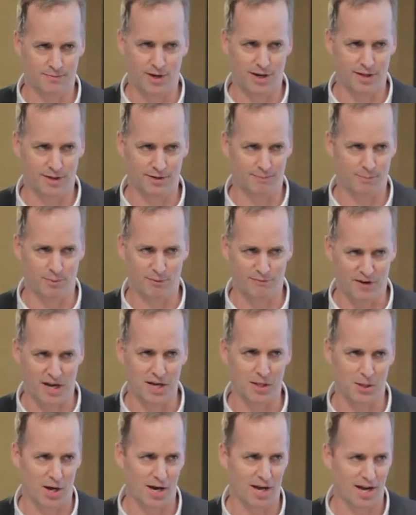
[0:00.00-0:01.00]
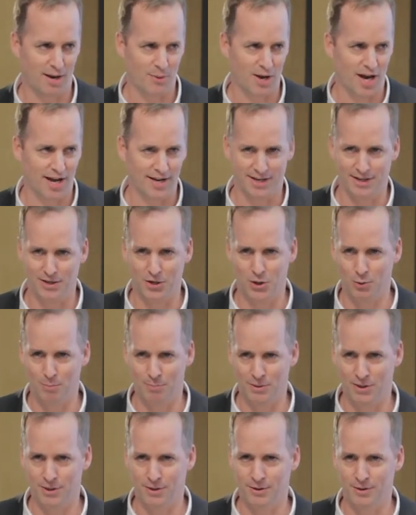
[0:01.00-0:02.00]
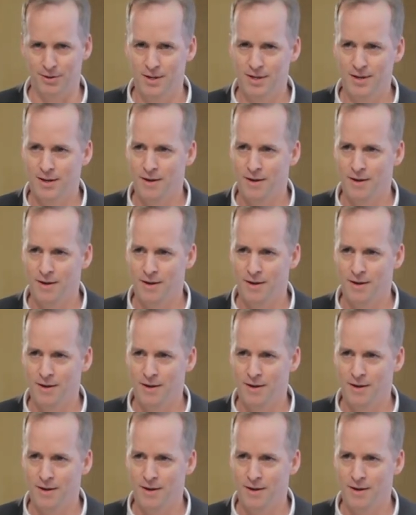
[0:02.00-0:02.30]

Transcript: on the buffet line. I mean, I didn't know Bill.